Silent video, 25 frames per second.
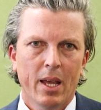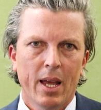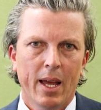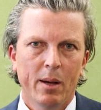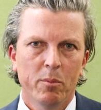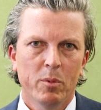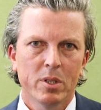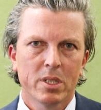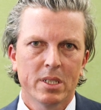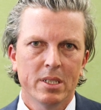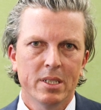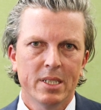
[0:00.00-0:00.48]

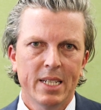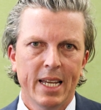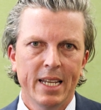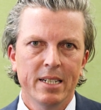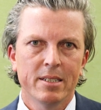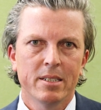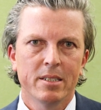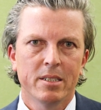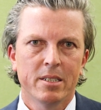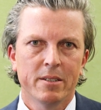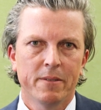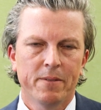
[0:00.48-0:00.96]
and was
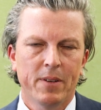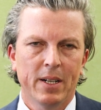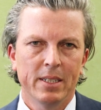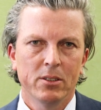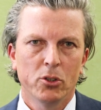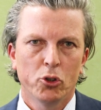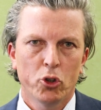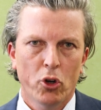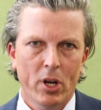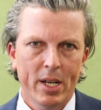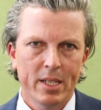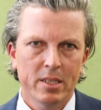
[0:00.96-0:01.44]
intended to
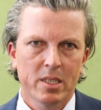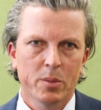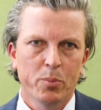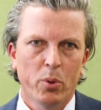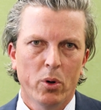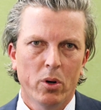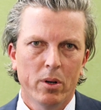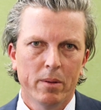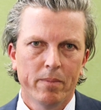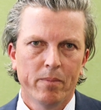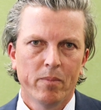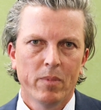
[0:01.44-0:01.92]
fund
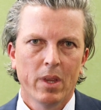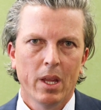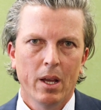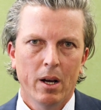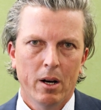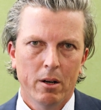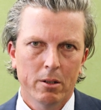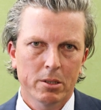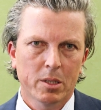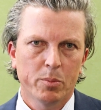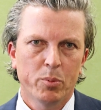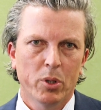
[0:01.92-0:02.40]
transport,
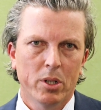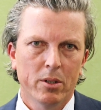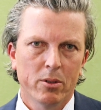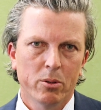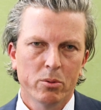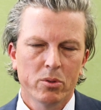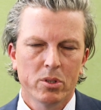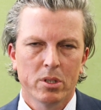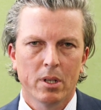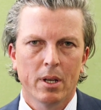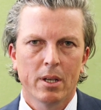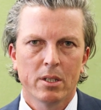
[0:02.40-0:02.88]

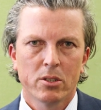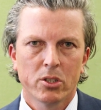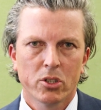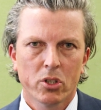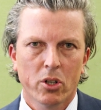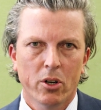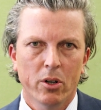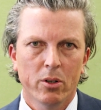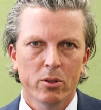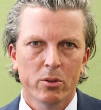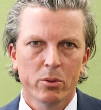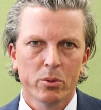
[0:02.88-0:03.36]
hospitals,
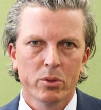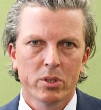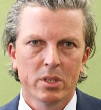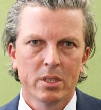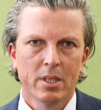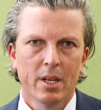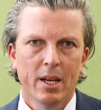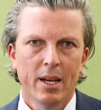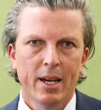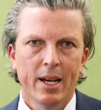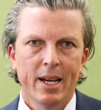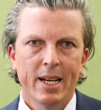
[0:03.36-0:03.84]
schools,